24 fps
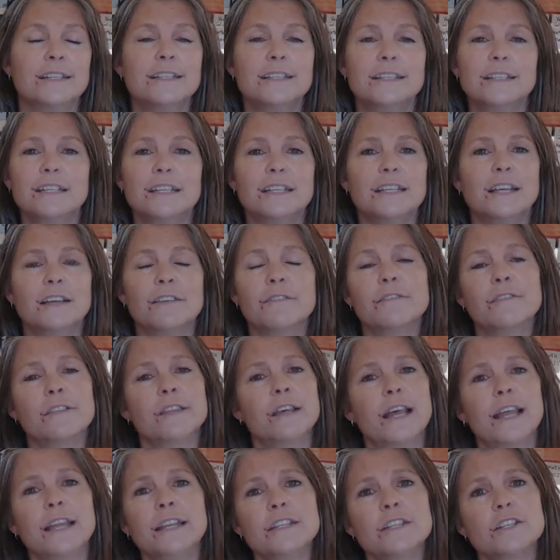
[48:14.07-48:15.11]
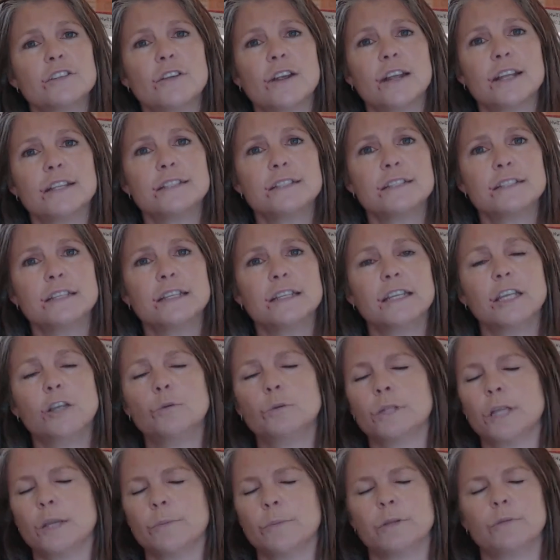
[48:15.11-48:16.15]
So please be ready. Please
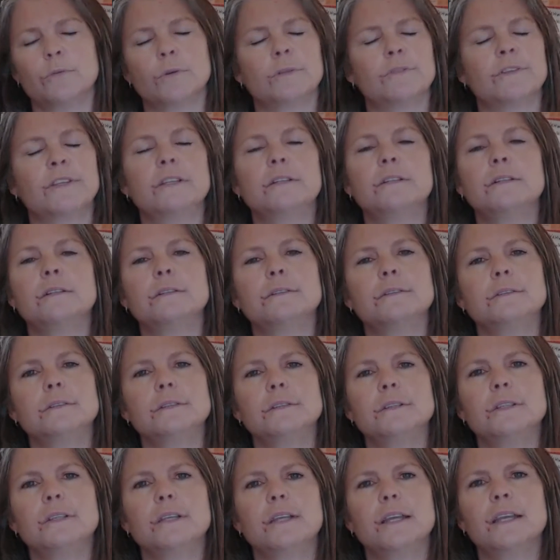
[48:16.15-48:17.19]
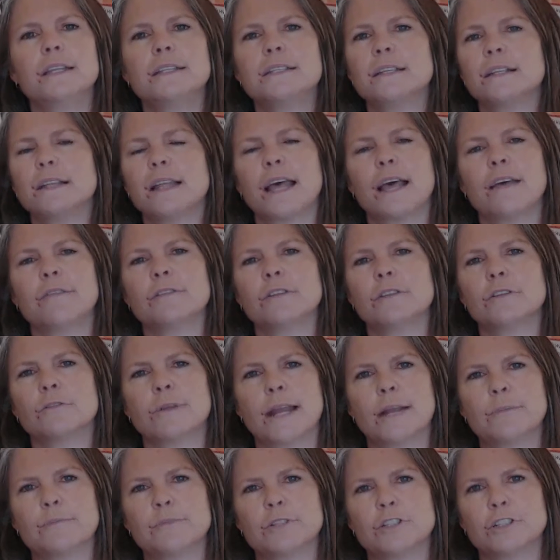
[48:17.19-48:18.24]
go to Daniel's uh,
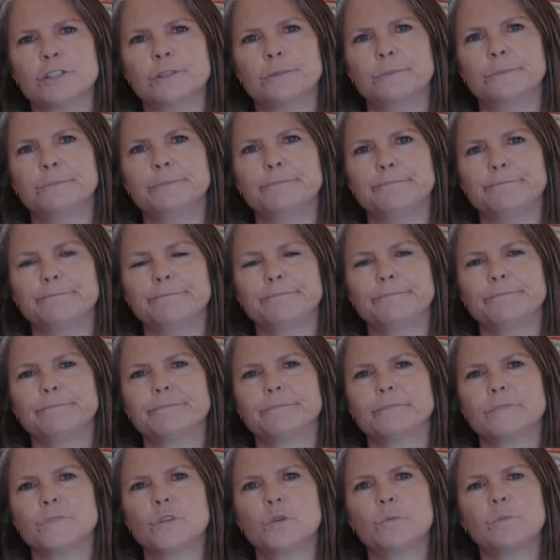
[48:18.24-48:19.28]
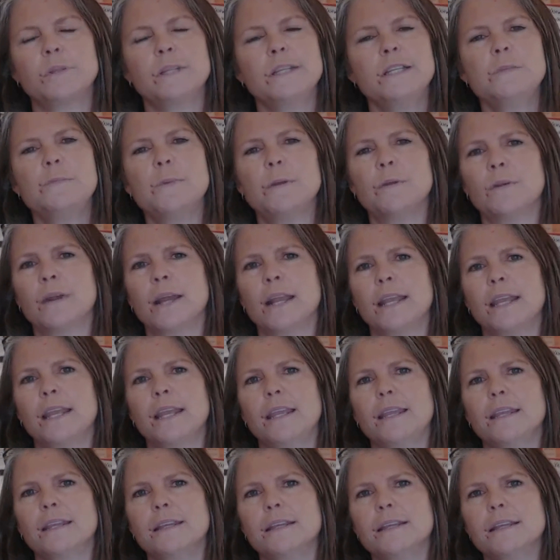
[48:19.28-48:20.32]
Informed Christians website and watch the
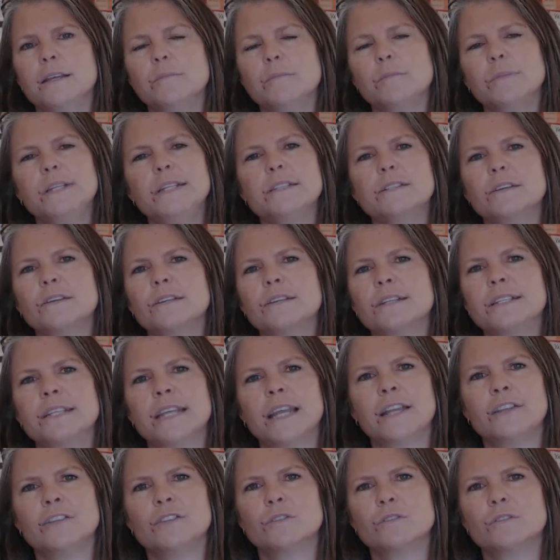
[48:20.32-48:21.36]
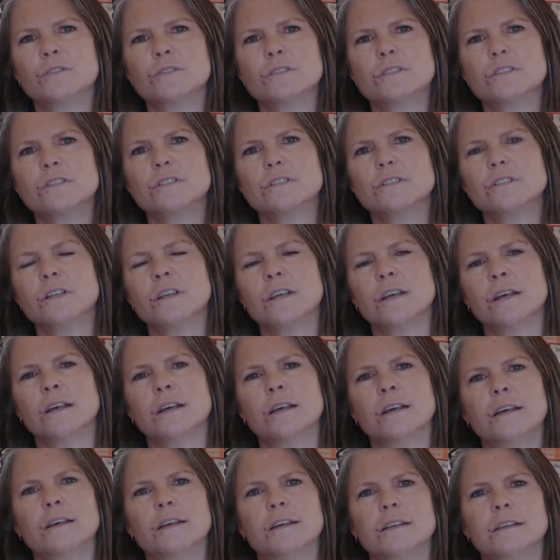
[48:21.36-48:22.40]
letters to the seven churches so that
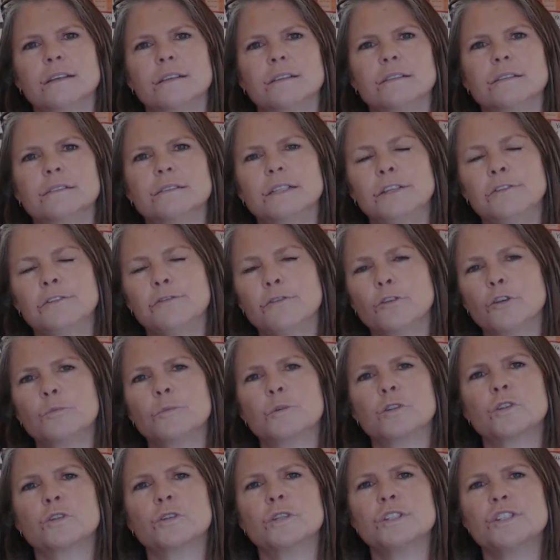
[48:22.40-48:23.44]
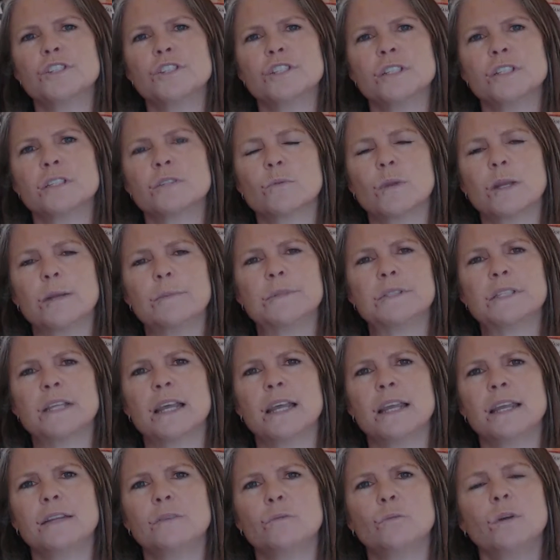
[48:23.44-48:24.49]
you can be ready to meet
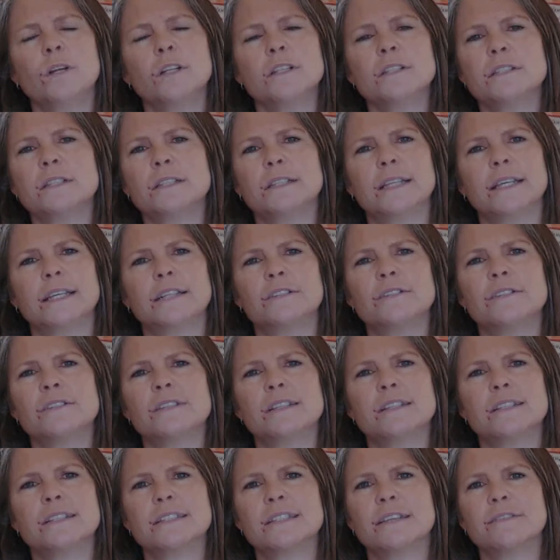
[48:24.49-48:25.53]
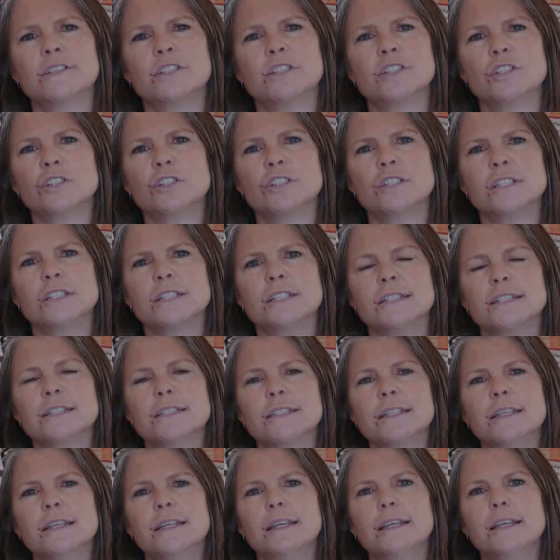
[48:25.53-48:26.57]
Jesus Christ in the air in the
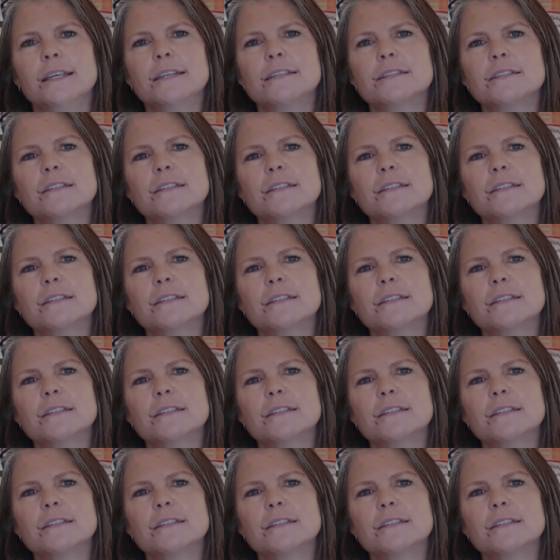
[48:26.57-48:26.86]
rapture